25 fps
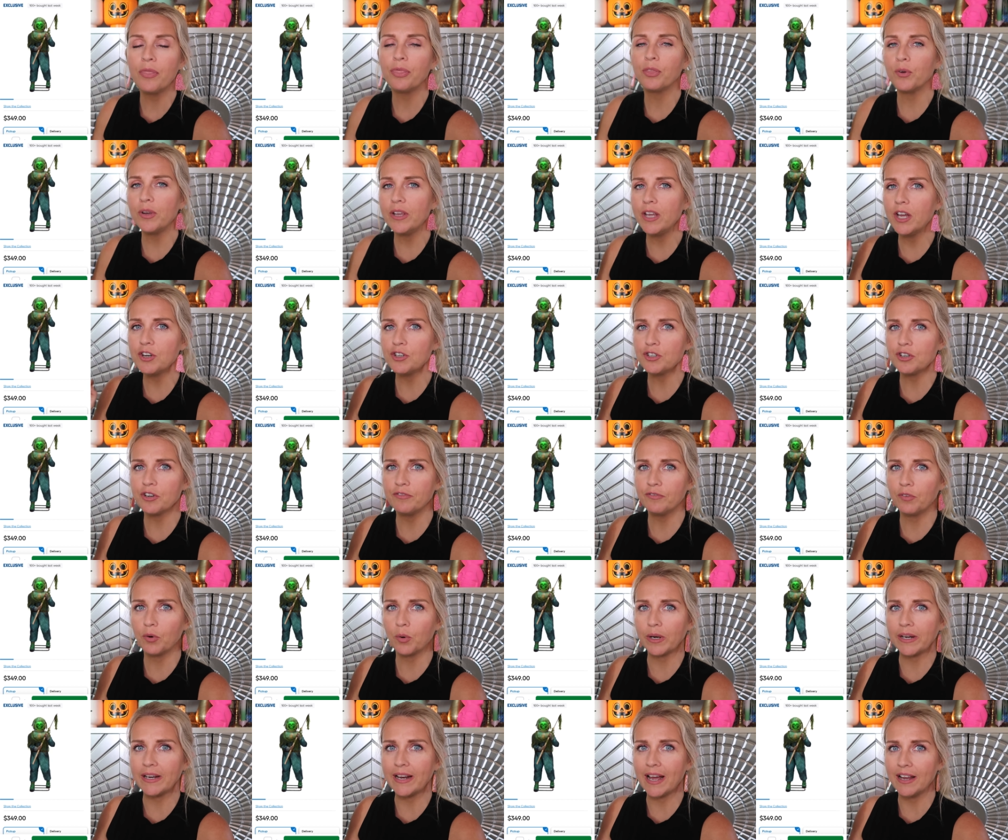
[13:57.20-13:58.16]
three hundred
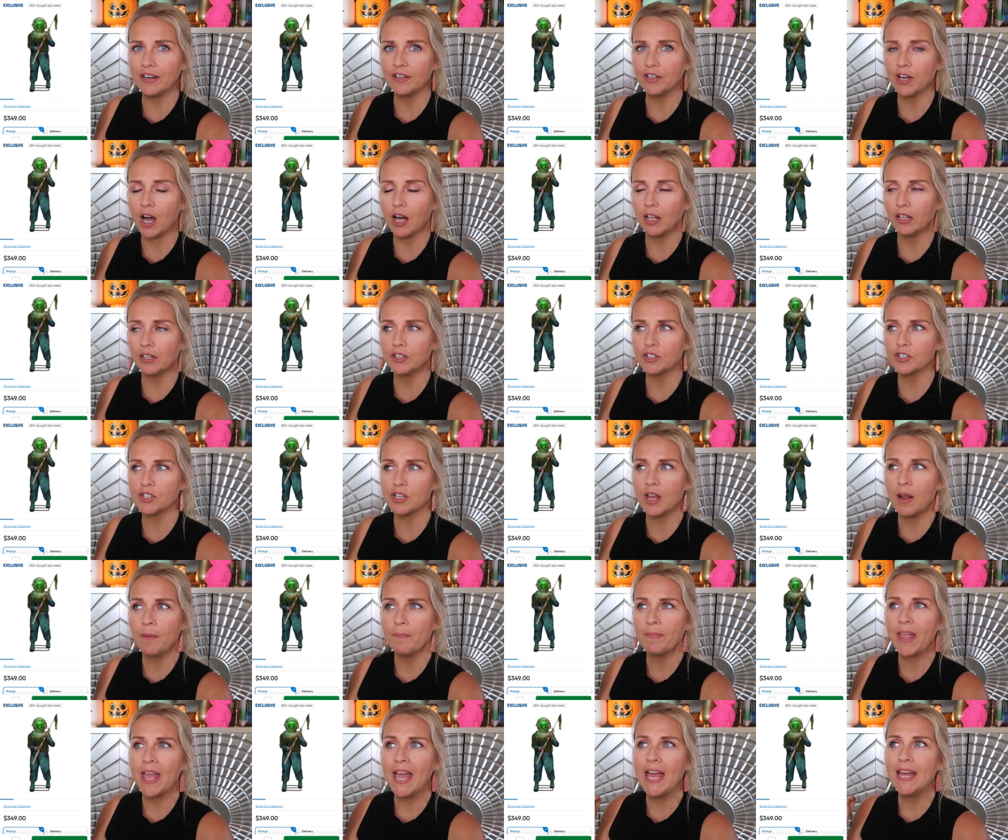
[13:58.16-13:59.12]
forty-nine dollars.
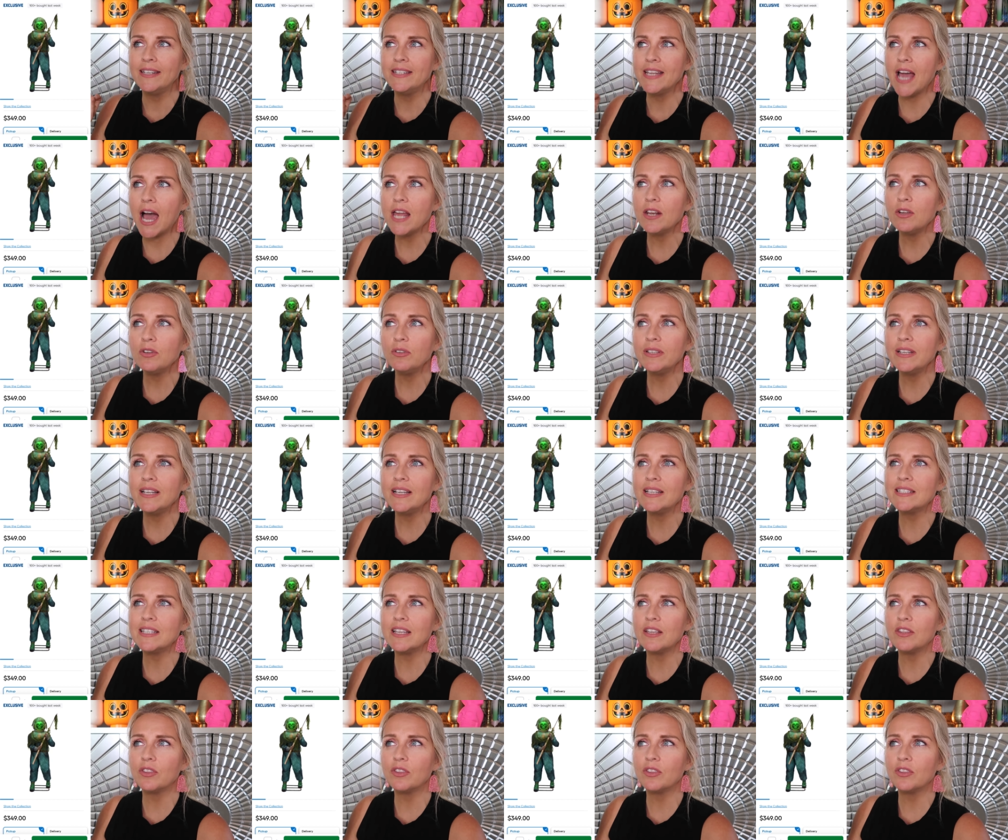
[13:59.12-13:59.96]
Not only is